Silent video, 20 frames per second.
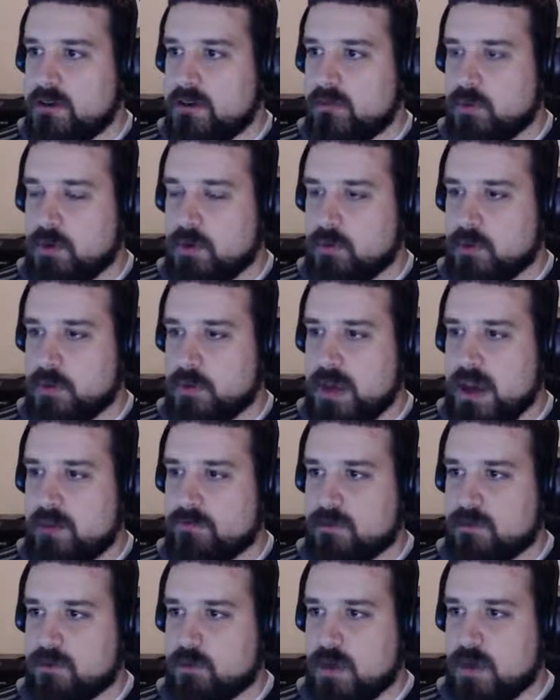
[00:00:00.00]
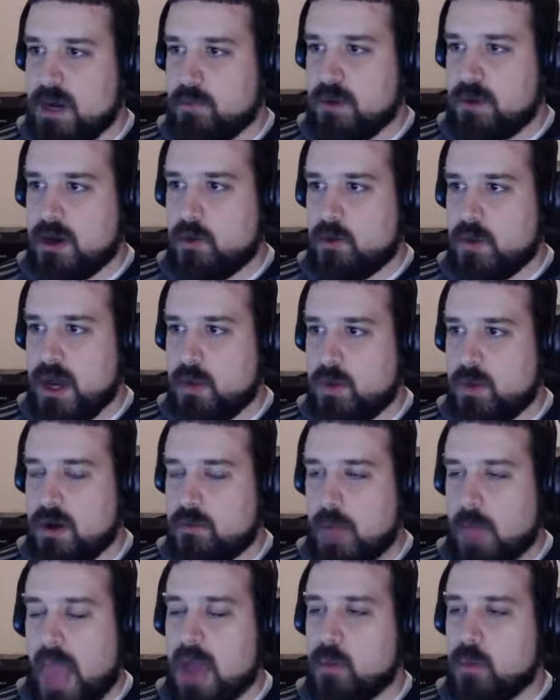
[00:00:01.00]
What what do we have for uh, uh Y?
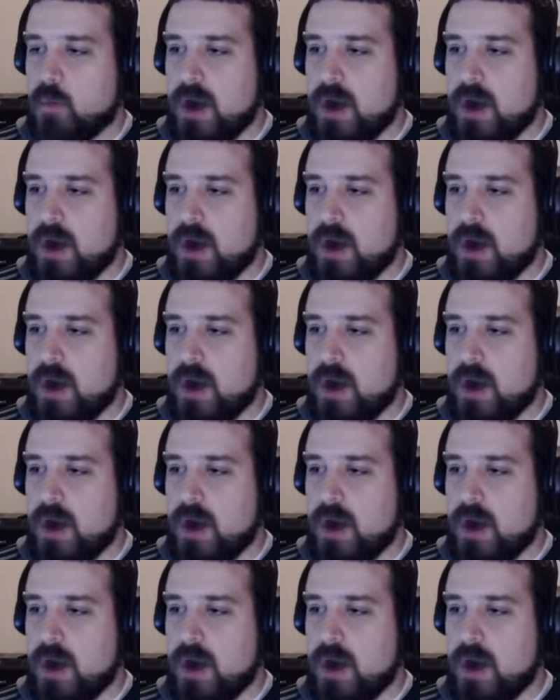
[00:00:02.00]
Bleh,